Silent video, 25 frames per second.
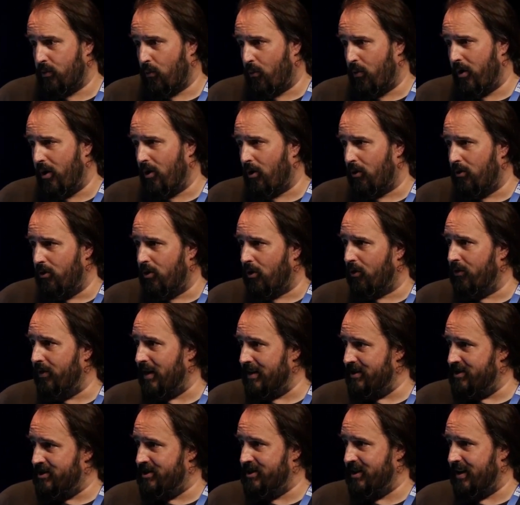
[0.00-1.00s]
we all know
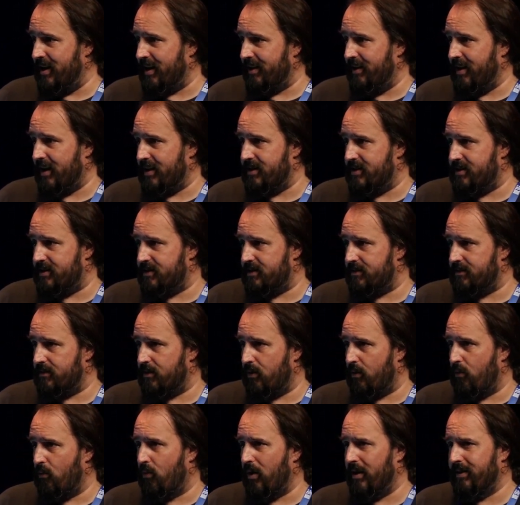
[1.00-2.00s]
that Jira does.
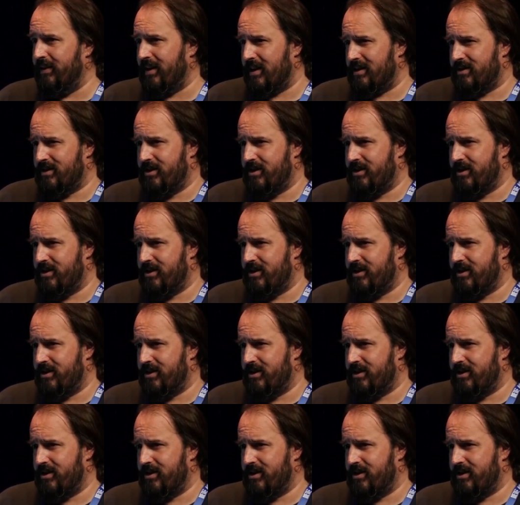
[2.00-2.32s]
What does